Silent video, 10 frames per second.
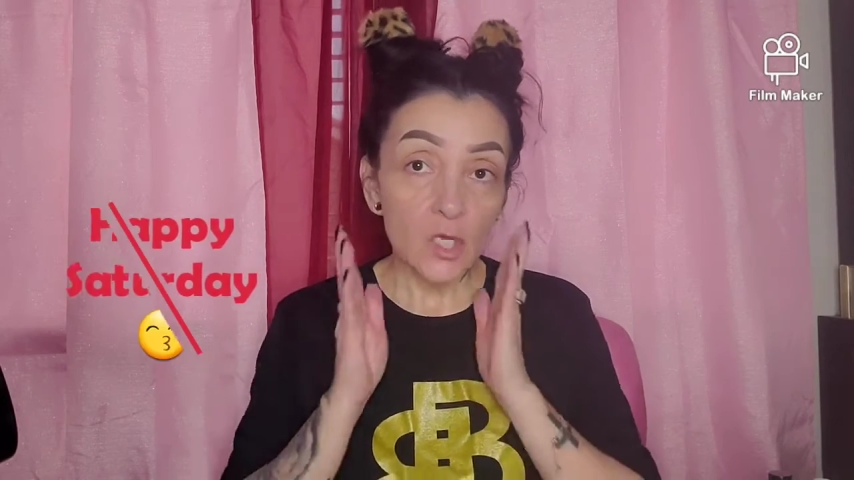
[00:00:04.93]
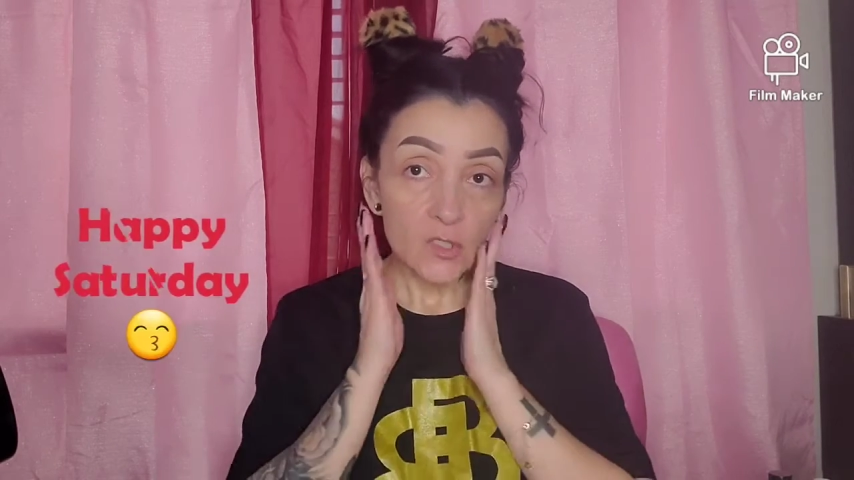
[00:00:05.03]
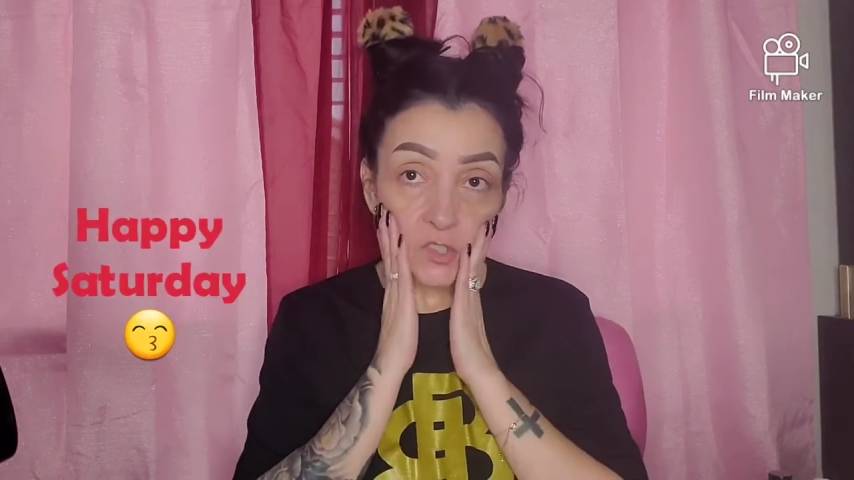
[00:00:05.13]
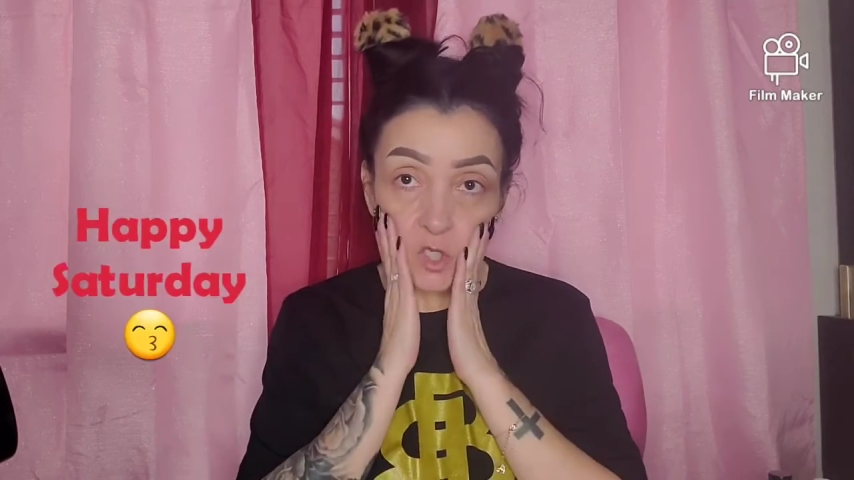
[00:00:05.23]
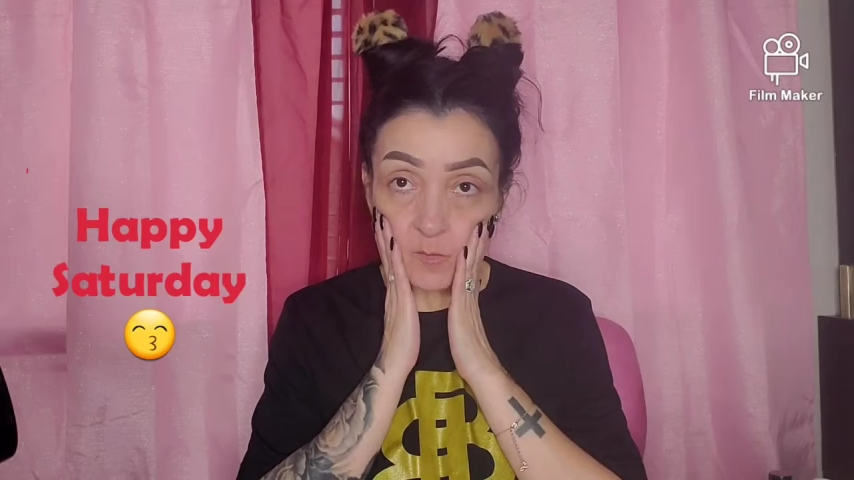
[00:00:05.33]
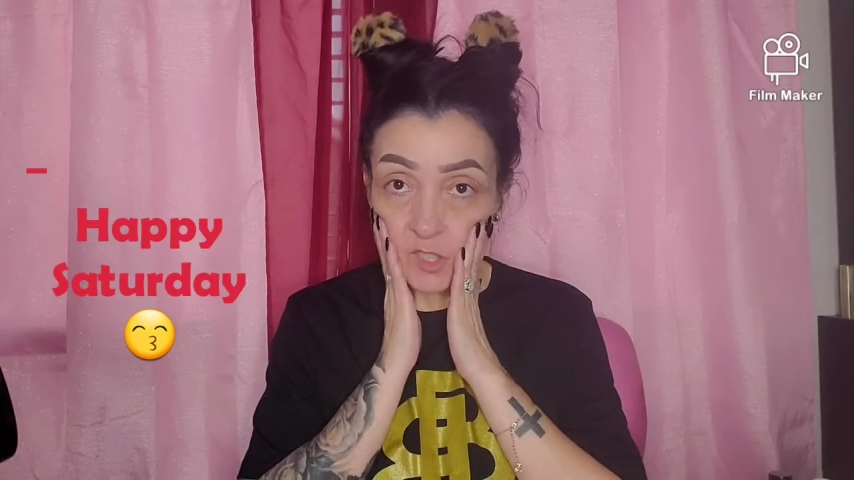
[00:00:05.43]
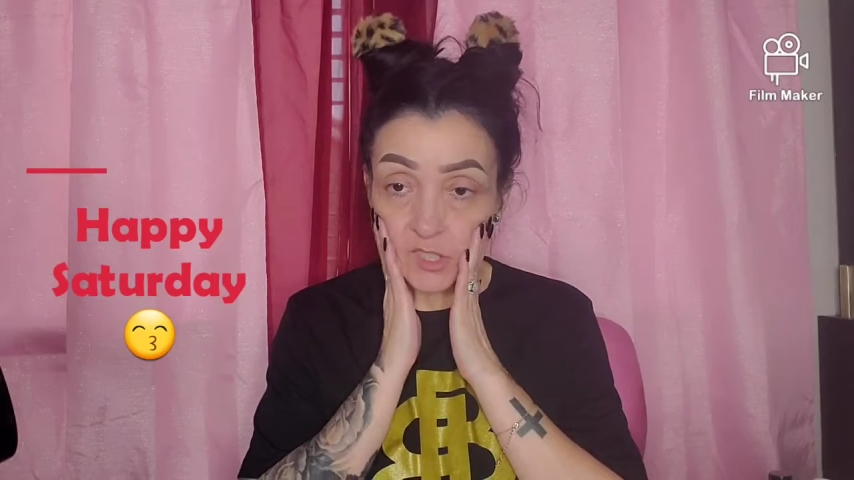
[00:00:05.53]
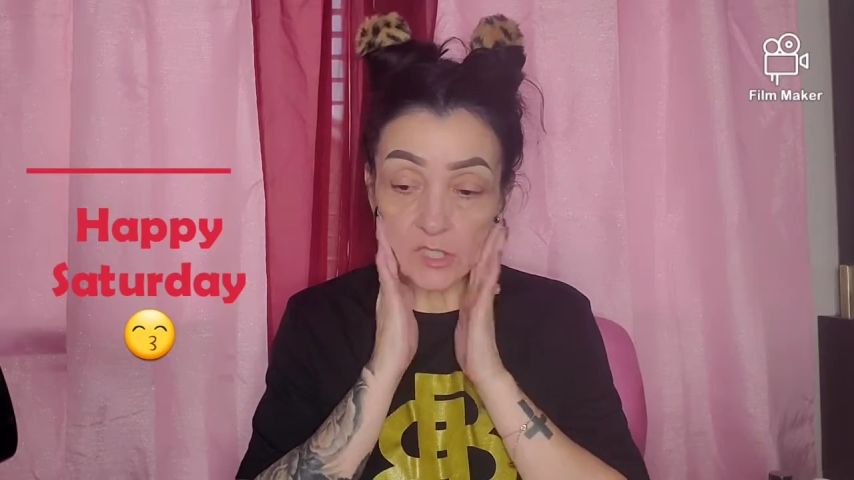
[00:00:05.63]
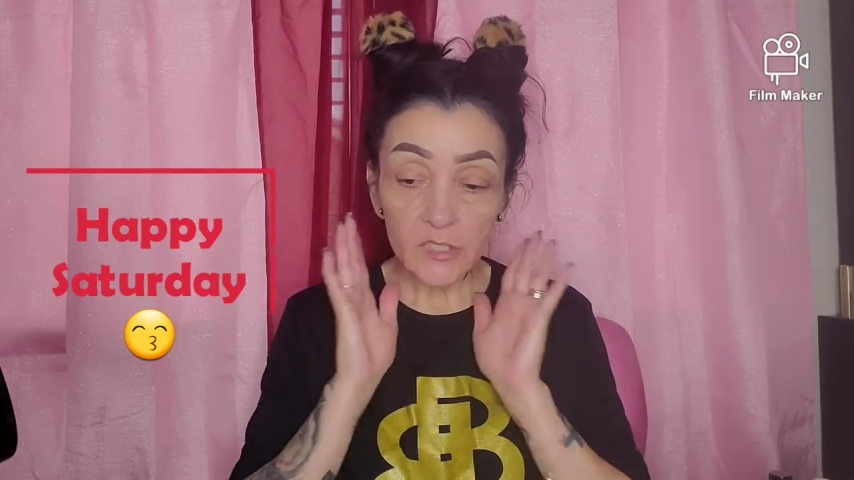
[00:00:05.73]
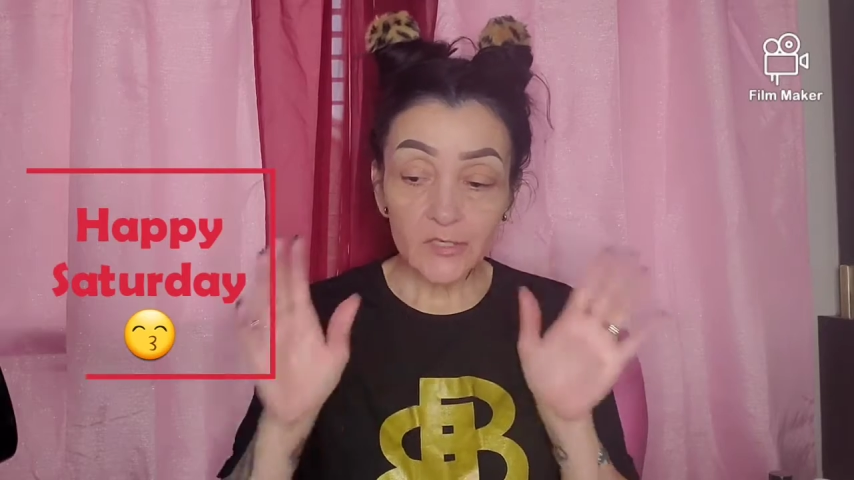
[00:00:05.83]
So I'm
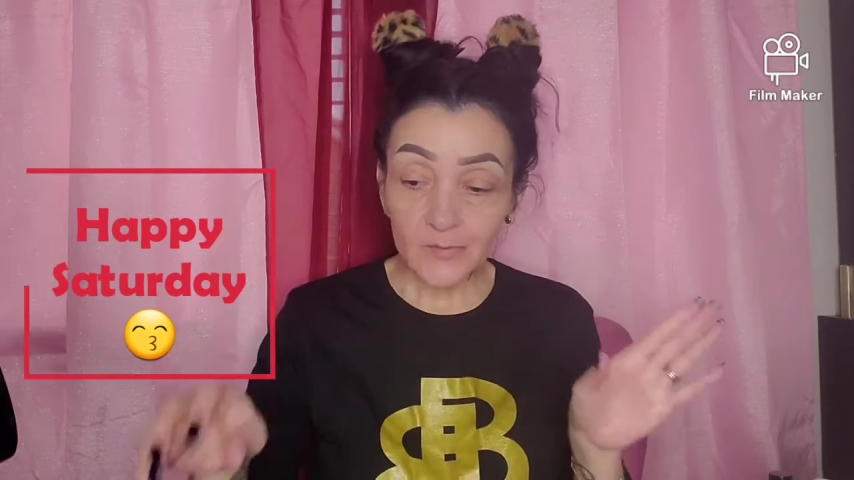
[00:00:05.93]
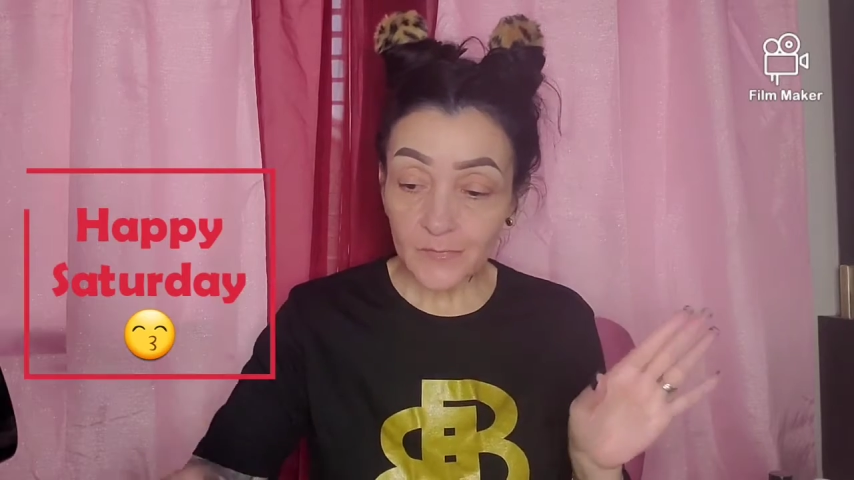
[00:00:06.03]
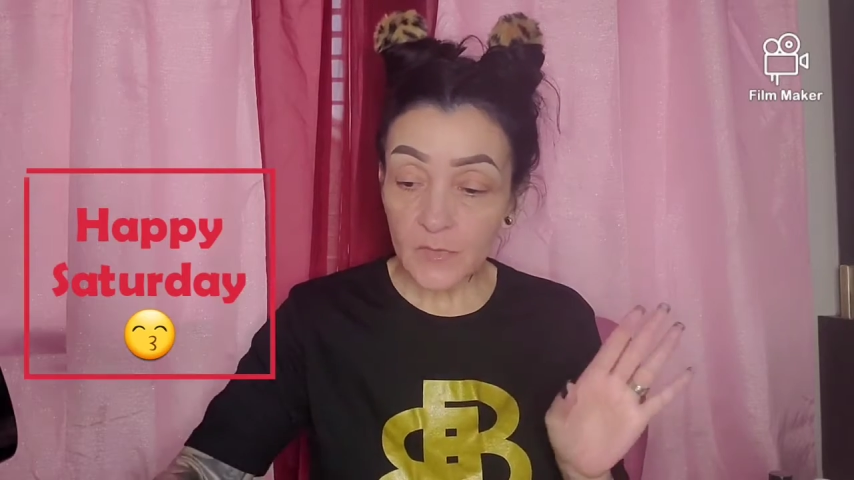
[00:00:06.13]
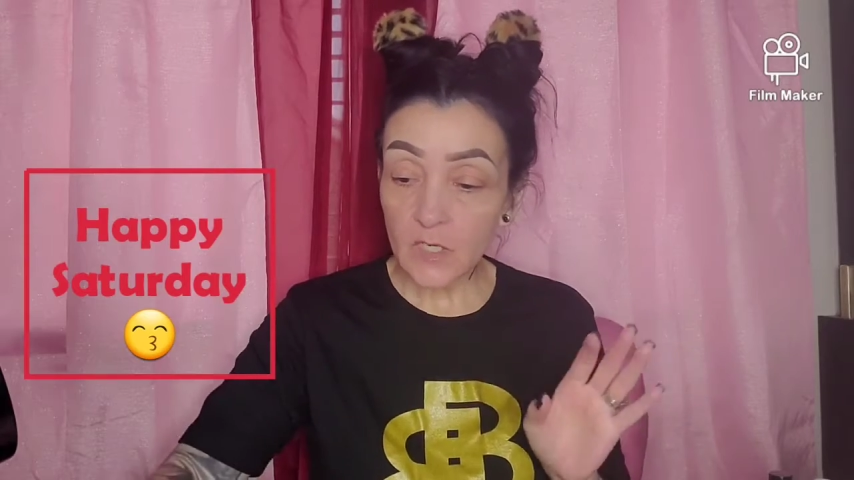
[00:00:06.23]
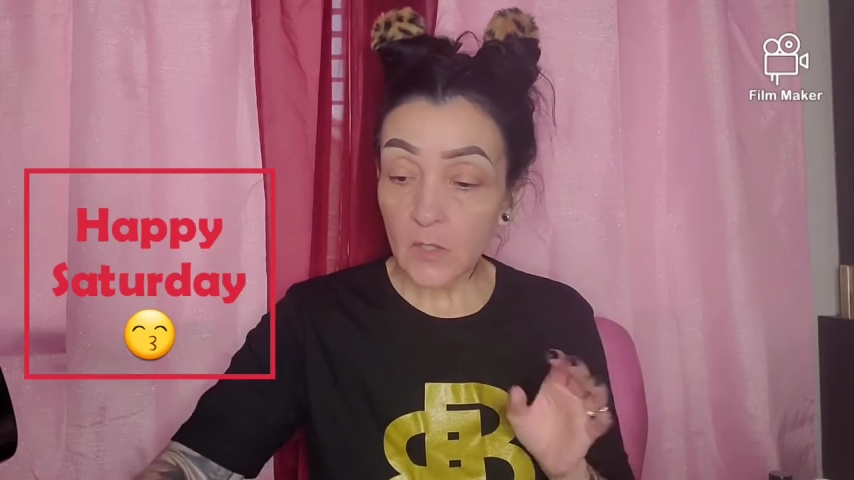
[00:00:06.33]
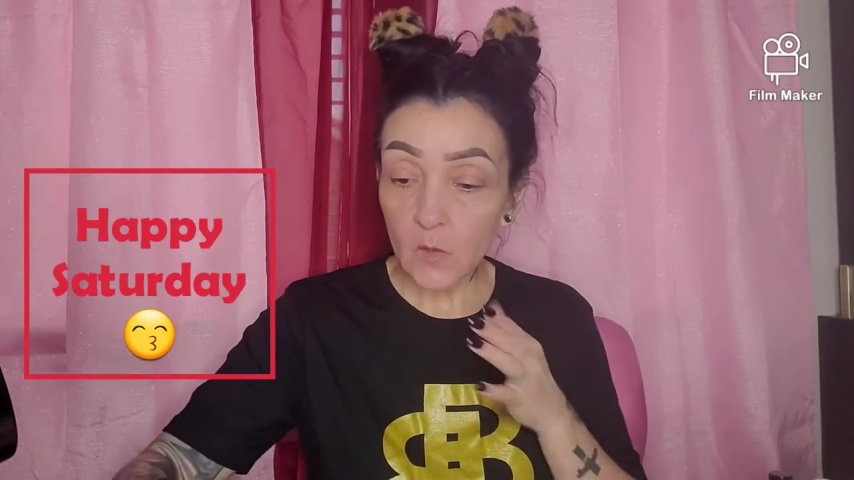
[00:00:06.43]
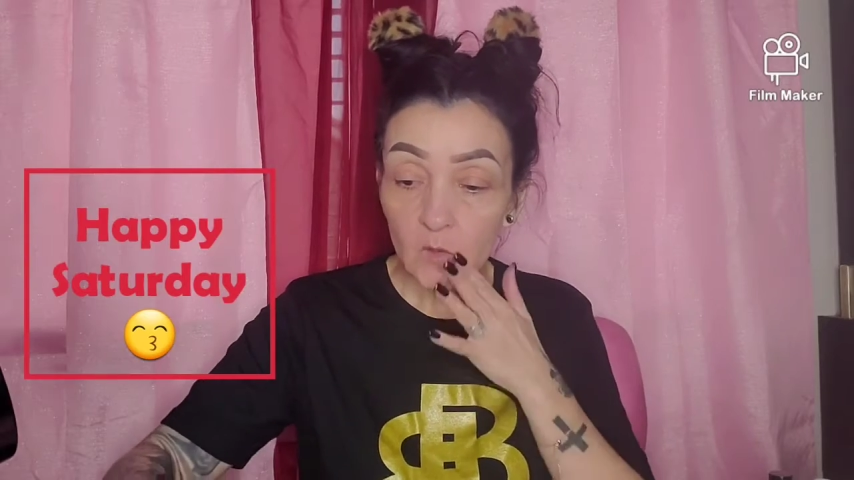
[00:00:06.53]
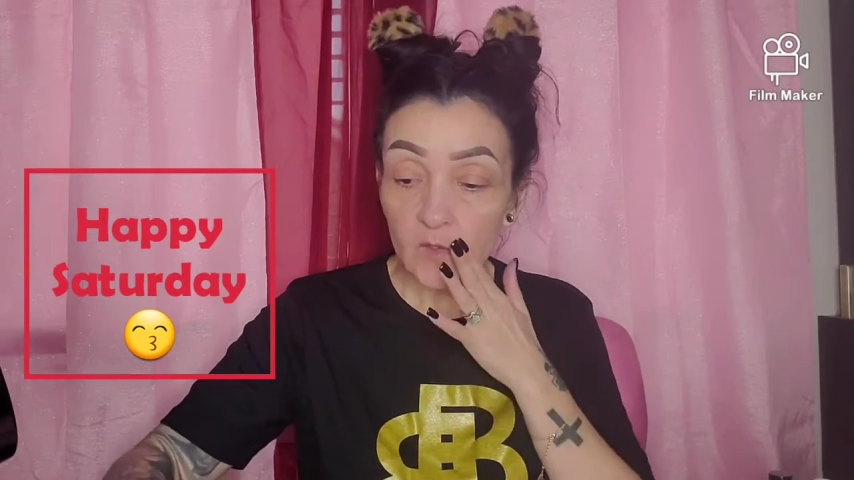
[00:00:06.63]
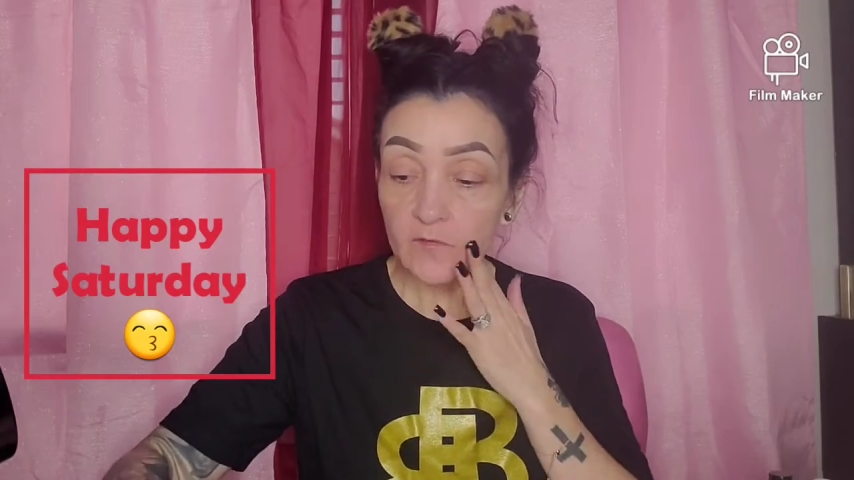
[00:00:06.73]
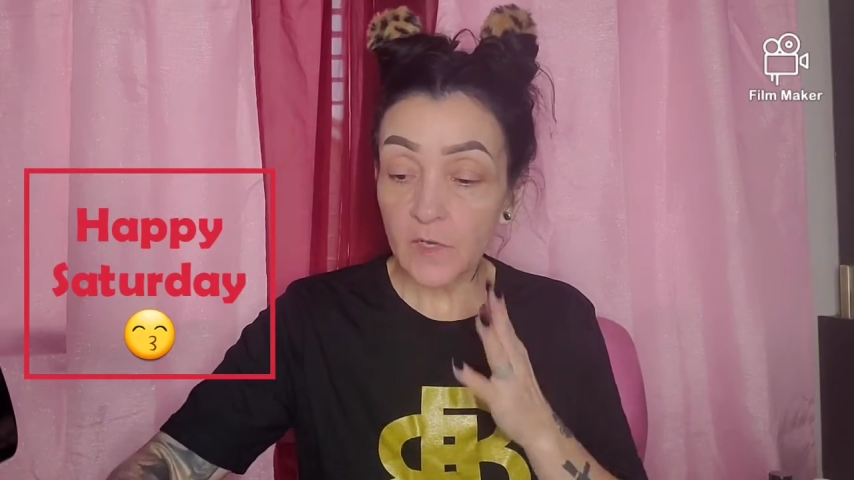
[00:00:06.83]
looking a little, a
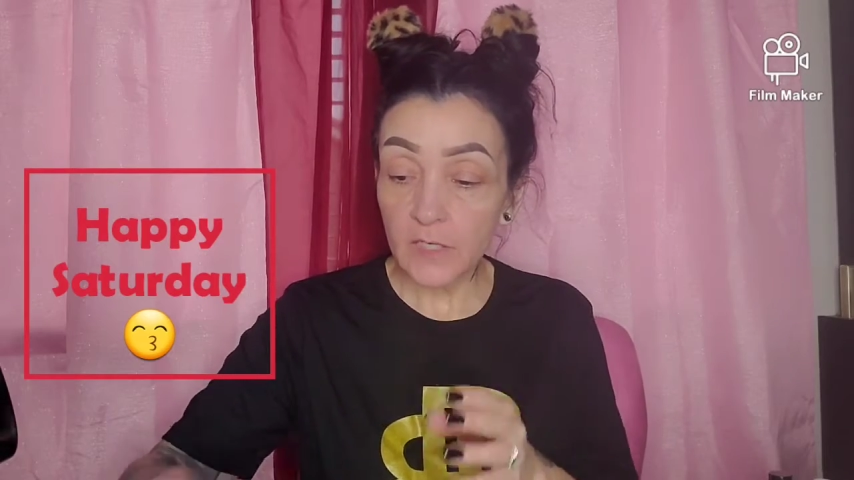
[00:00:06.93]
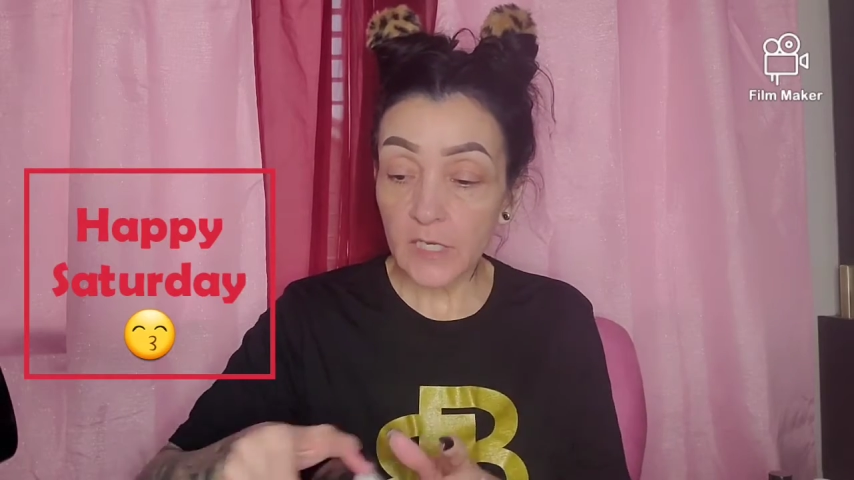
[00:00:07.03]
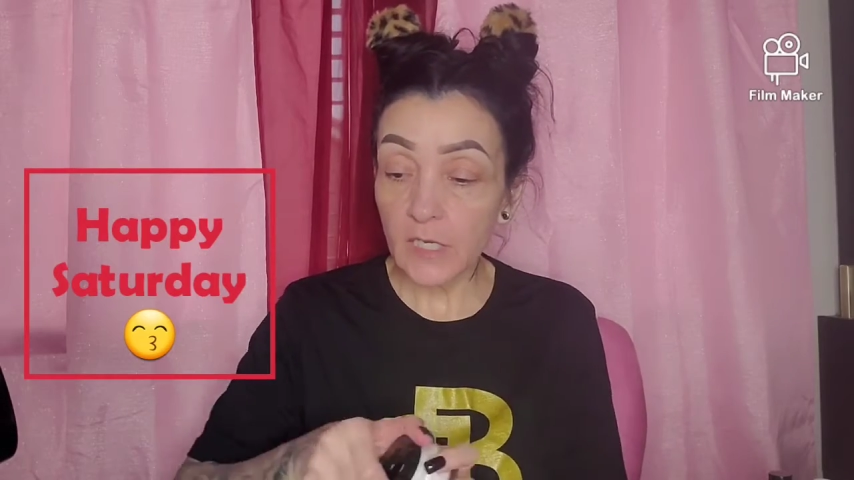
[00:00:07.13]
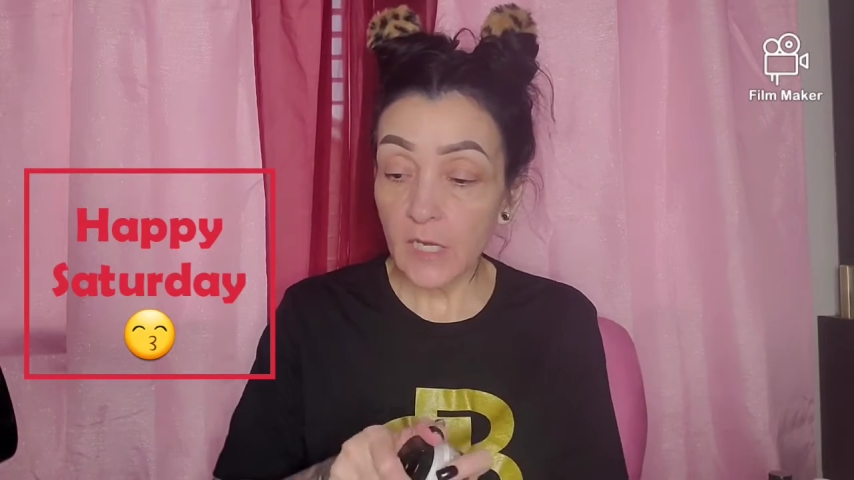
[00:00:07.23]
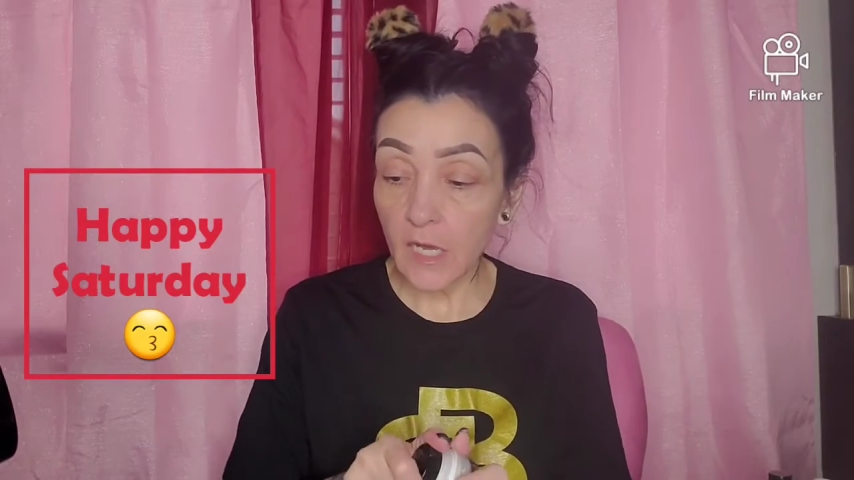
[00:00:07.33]
little funky.